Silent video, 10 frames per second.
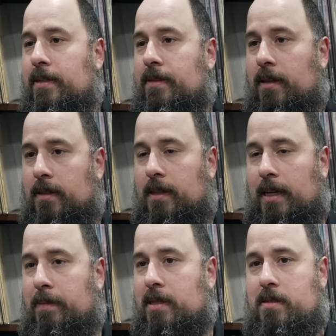the
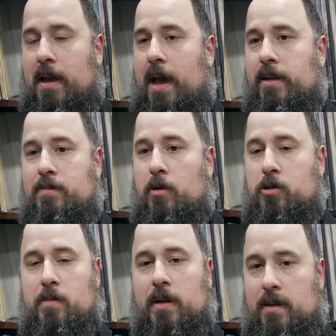lamest ass,
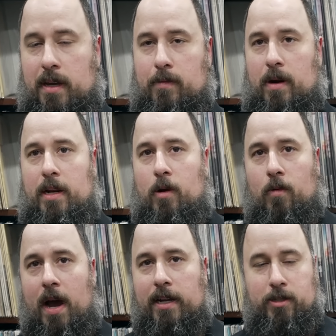most mundane radio
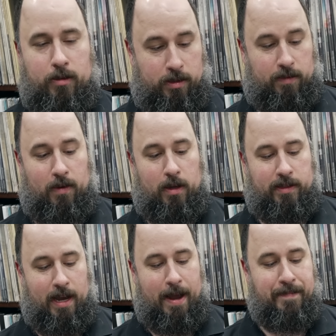rock tunes of all
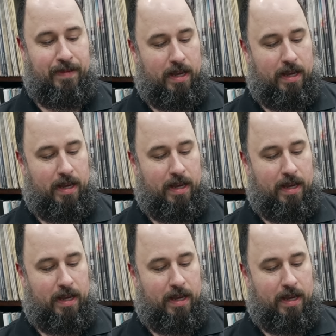time.